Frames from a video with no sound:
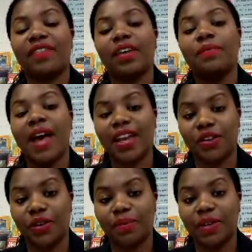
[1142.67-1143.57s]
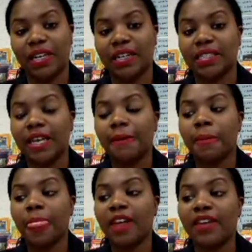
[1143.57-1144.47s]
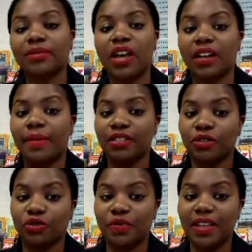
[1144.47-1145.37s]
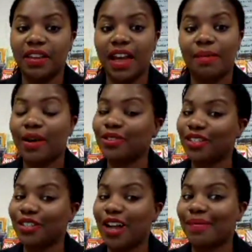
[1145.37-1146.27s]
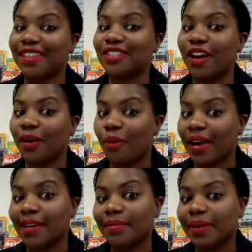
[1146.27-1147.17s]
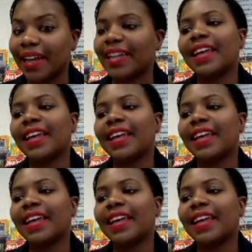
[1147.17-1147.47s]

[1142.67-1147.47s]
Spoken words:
in my unit, because if I'm talking about social media, I'm also going to talk about the dark web, right?